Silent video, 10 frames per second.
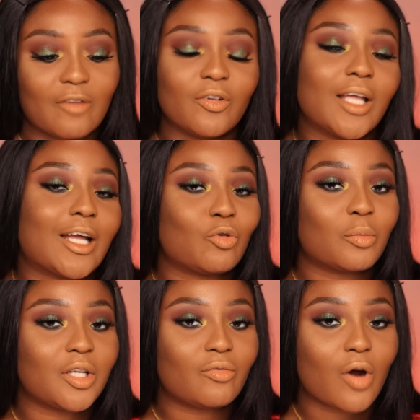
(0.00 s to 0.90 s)
I feel like I
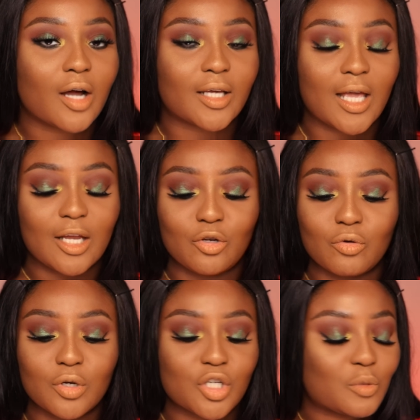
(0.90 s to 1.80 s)
normally rock a
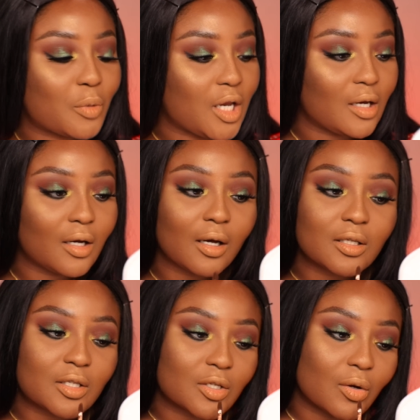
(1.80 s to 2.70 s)
nudish pink,
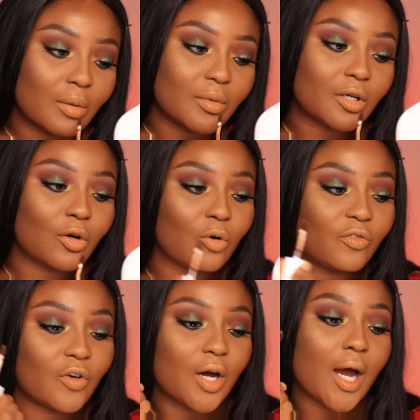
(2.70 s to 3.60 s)
so I'm going to go
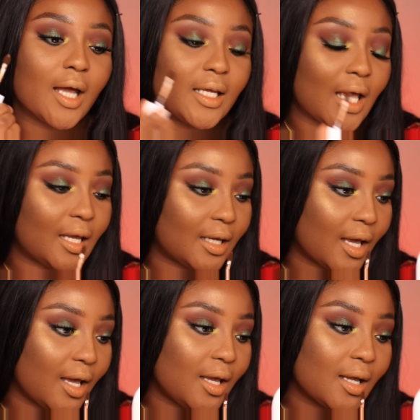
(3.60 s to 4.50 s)
for Gang
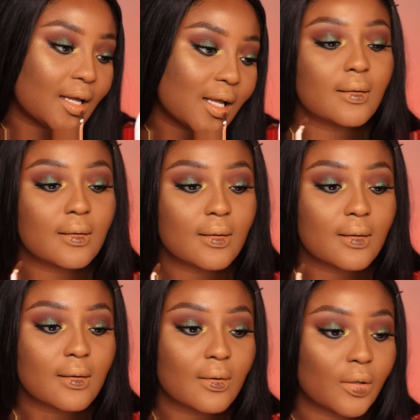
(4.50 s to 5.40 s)
Gang.
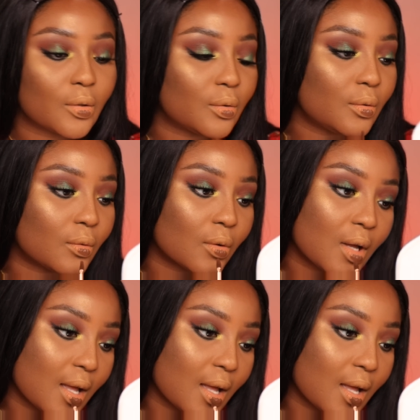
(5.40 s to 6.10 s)
Ooh.